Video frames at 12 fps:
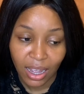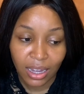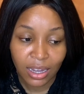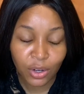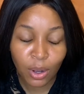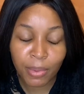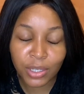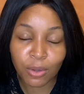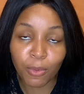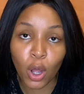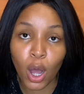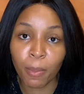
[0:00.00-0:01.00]
He told me
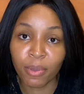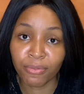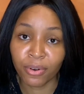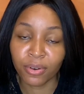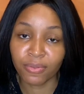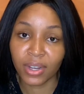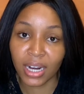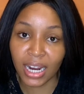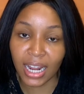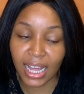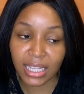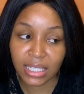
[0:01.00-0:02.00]
to come in front of the
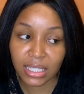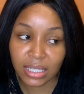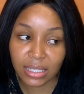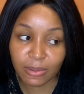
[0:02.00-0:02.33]
class.